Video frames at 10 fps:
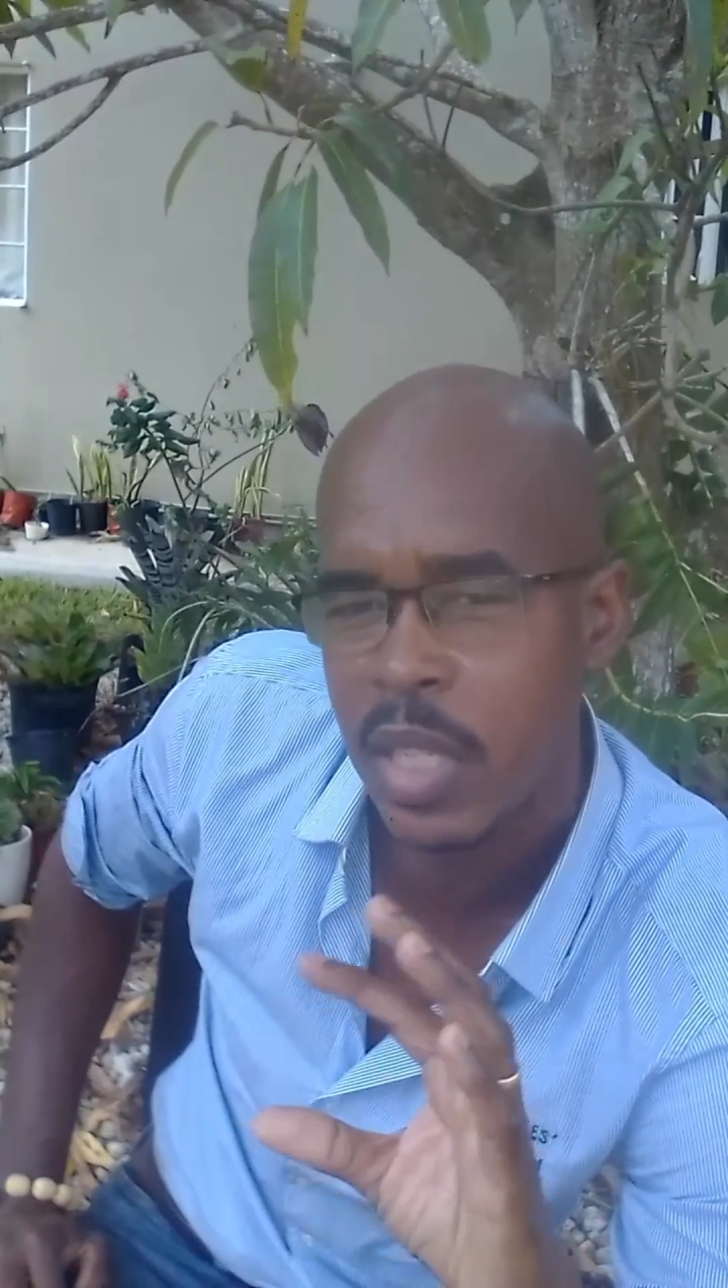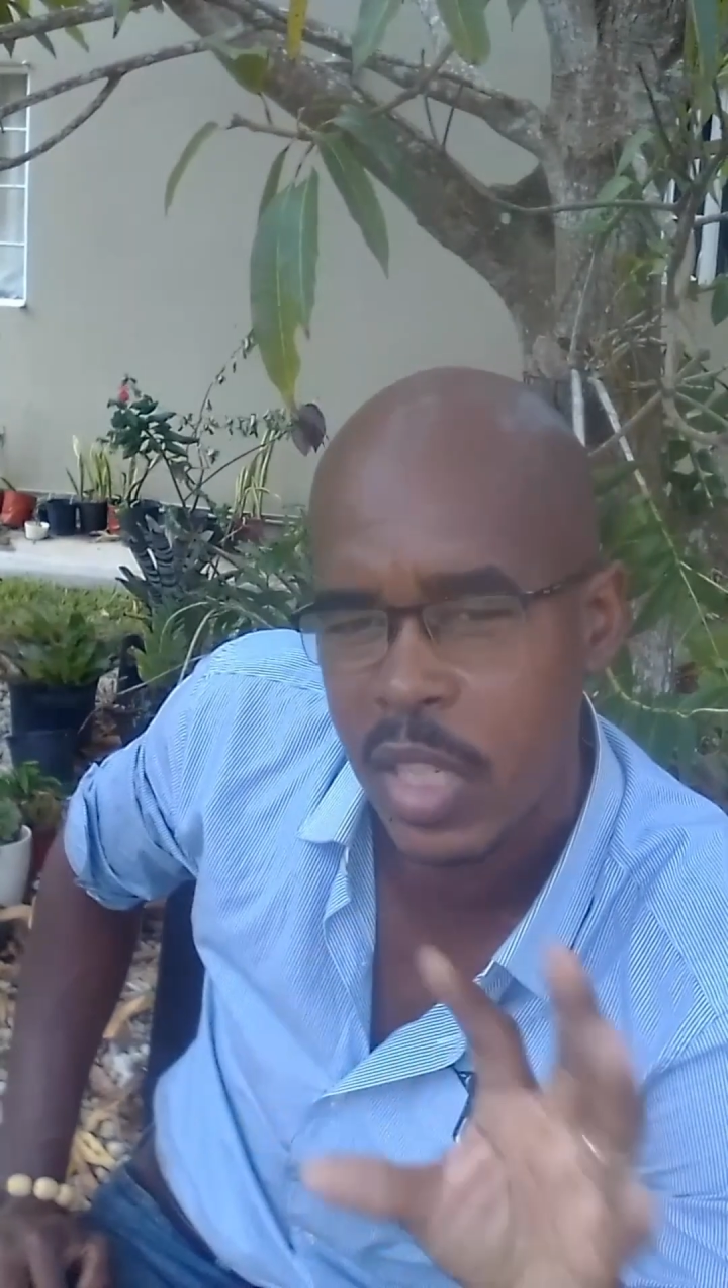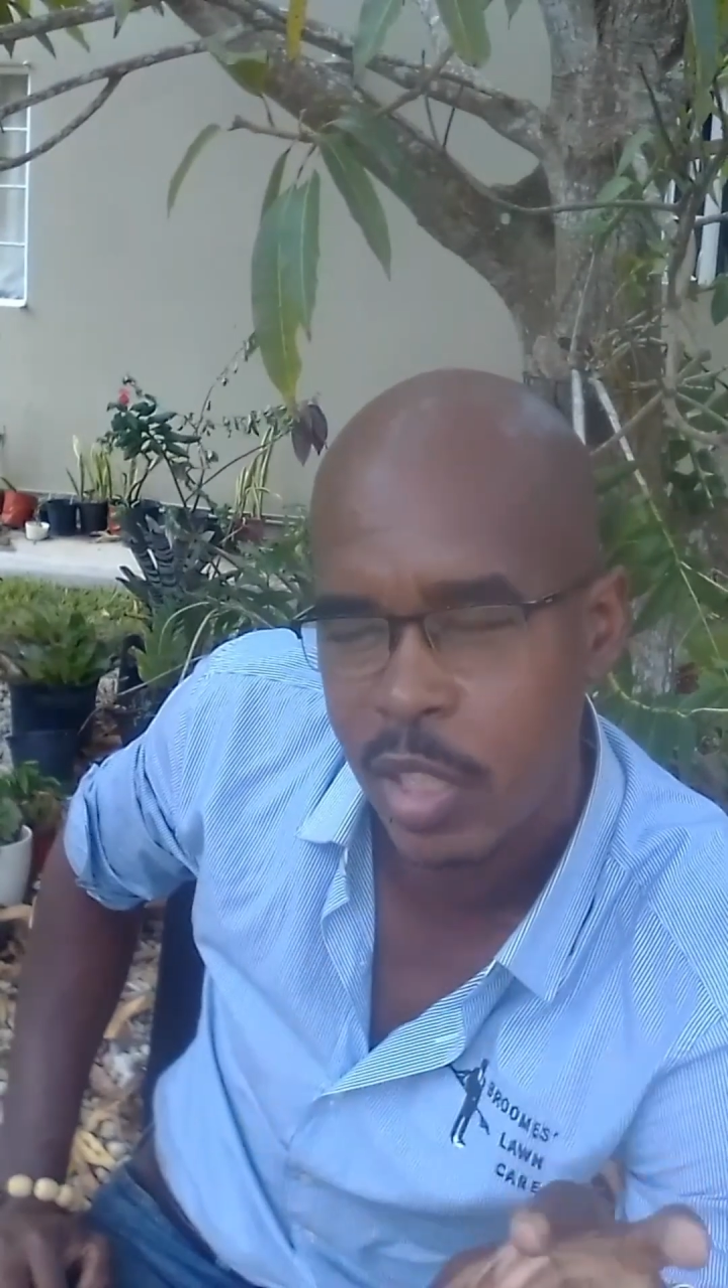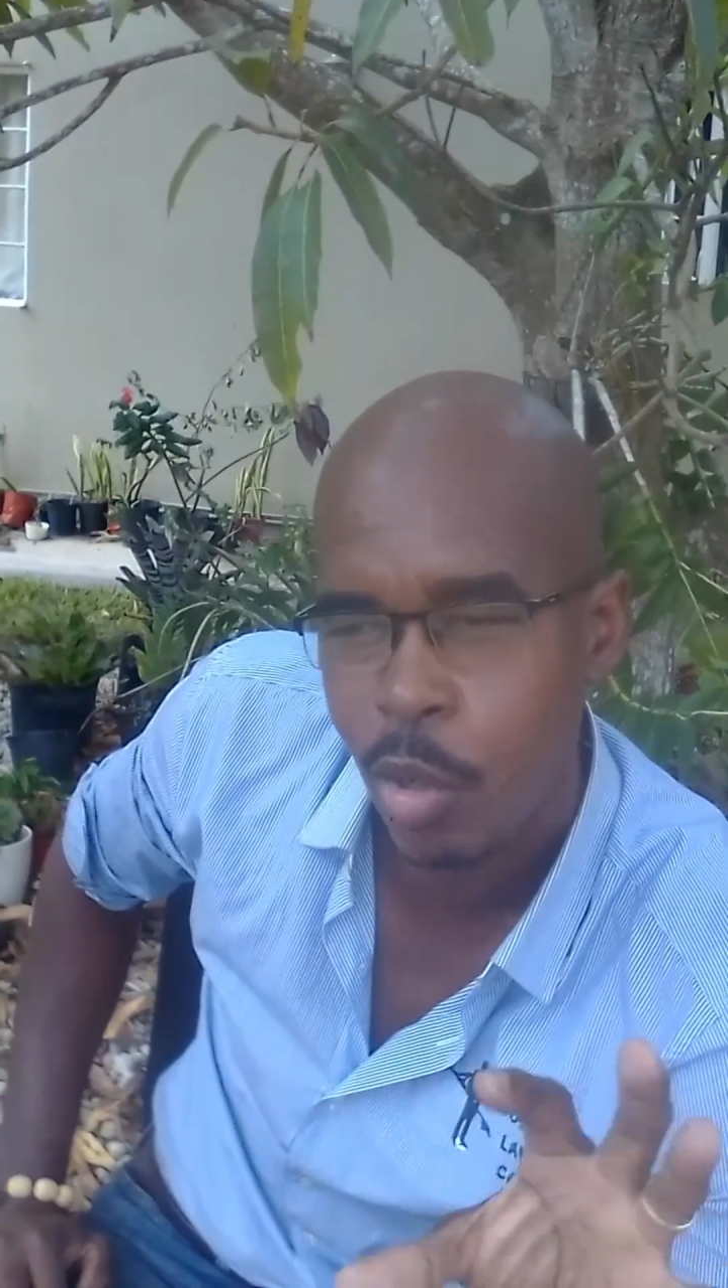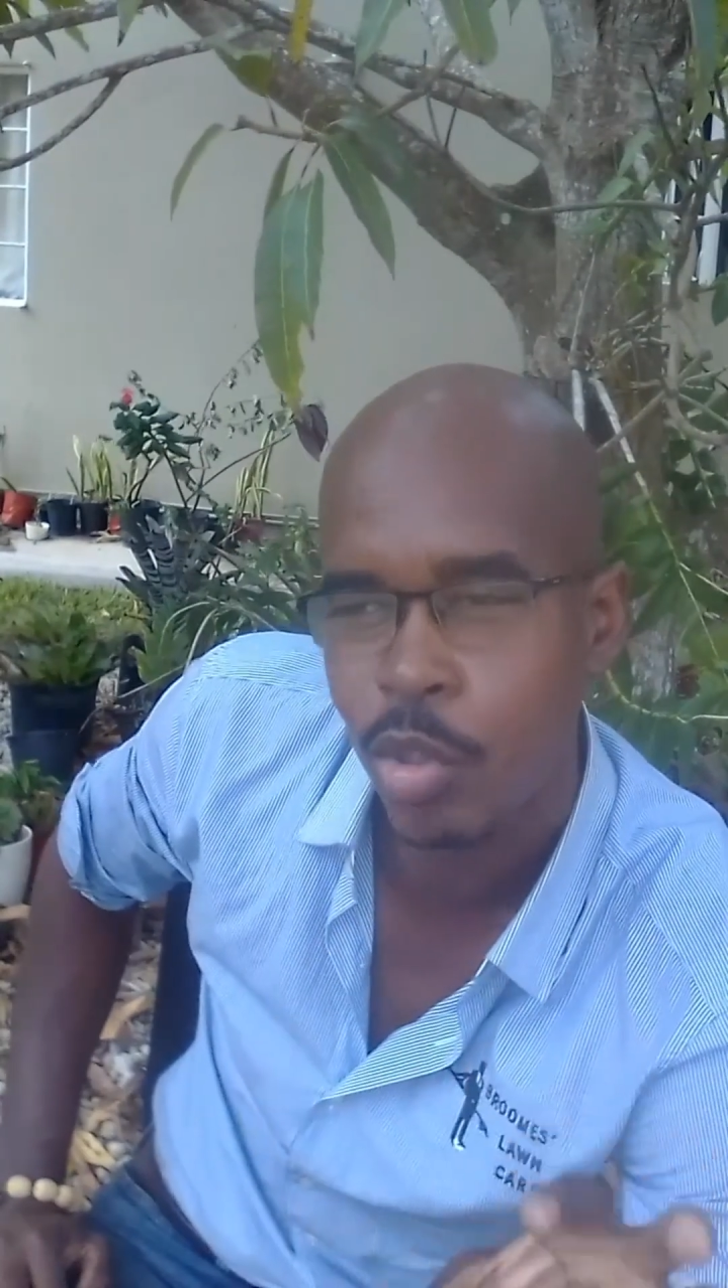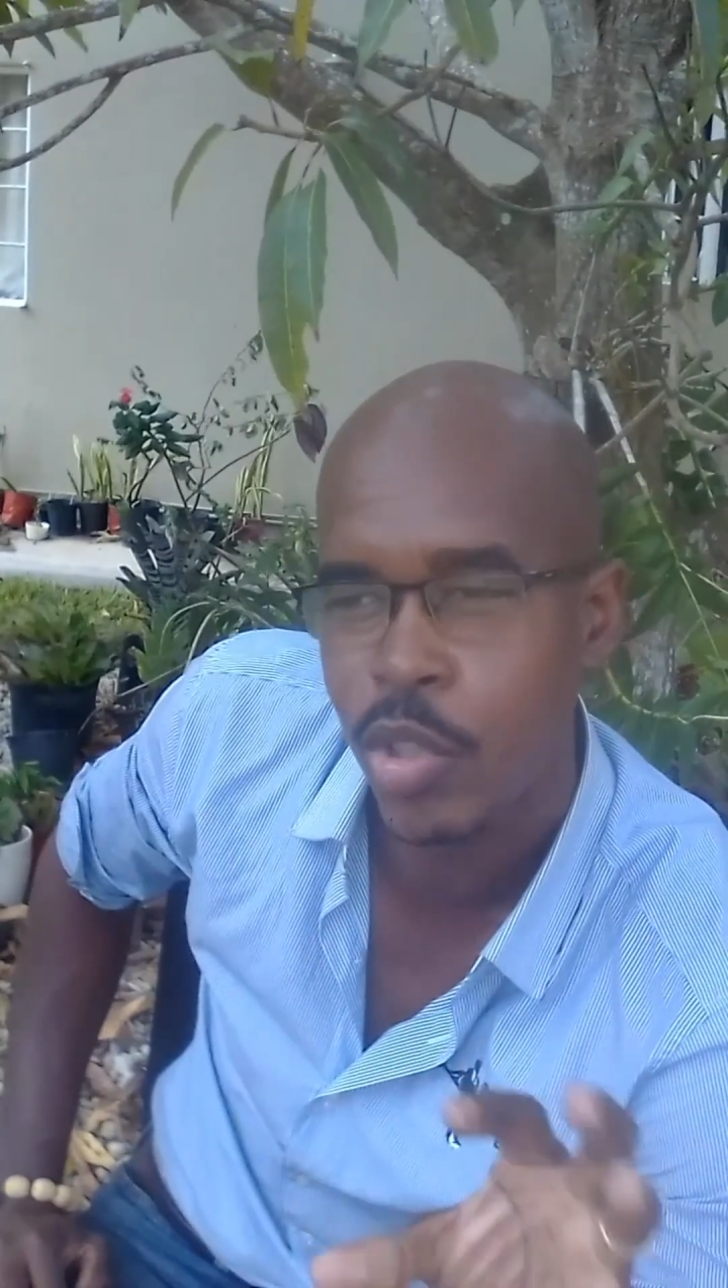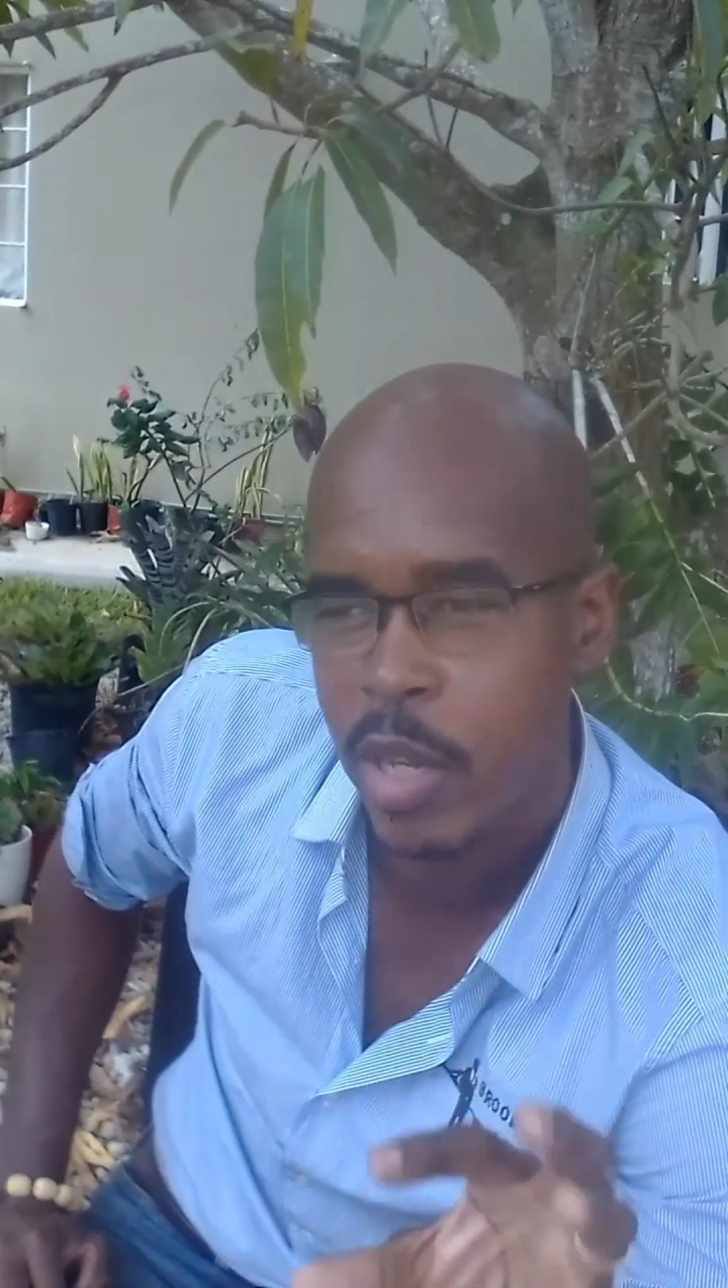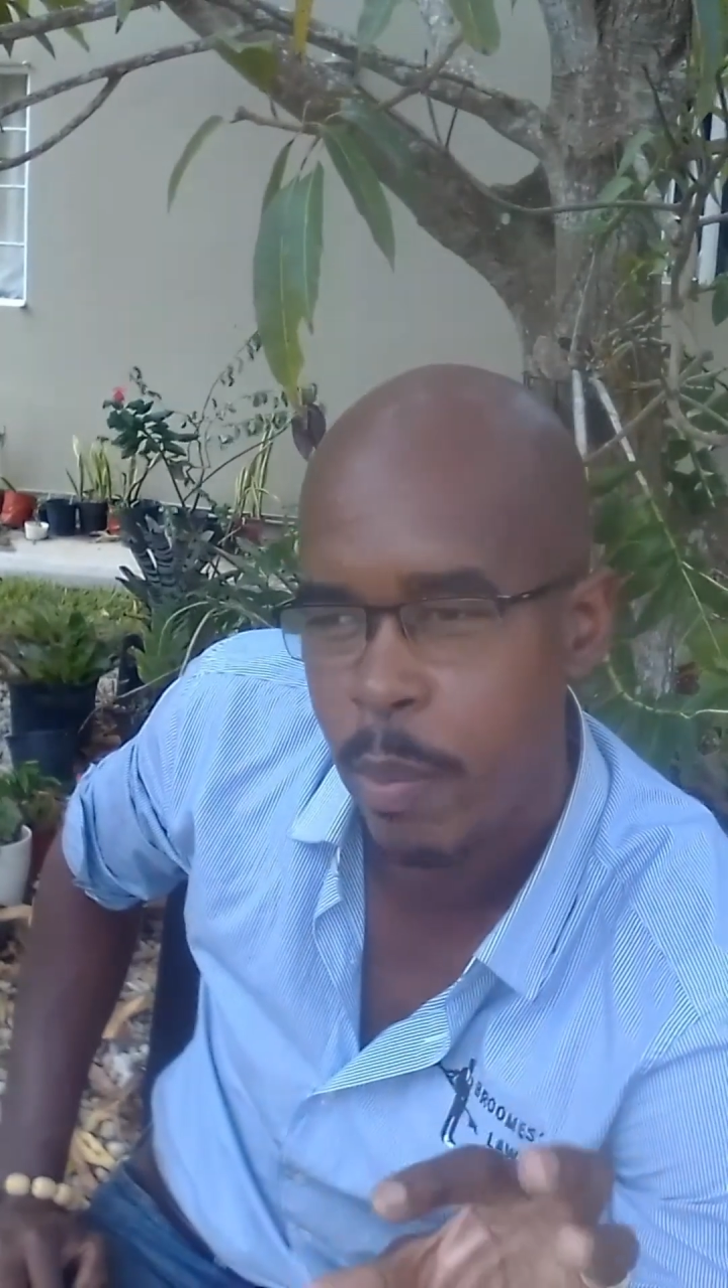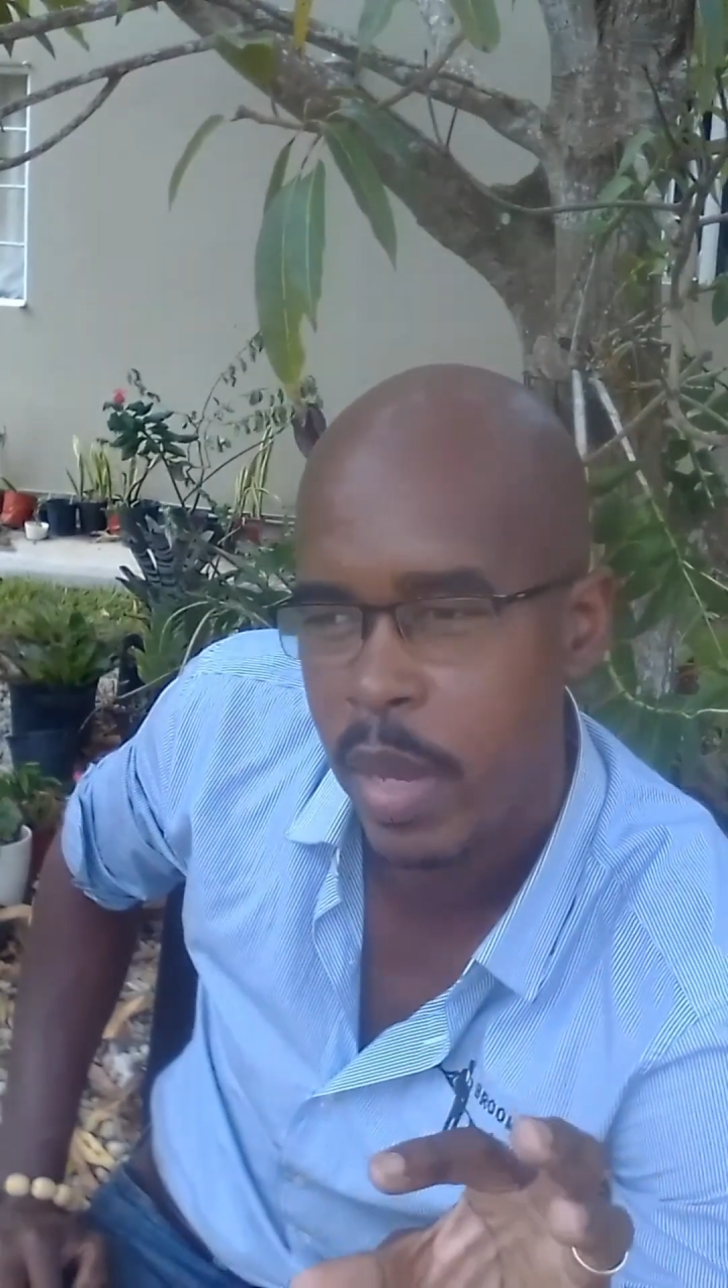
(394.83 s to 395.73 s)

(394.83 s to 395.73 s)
need to go through the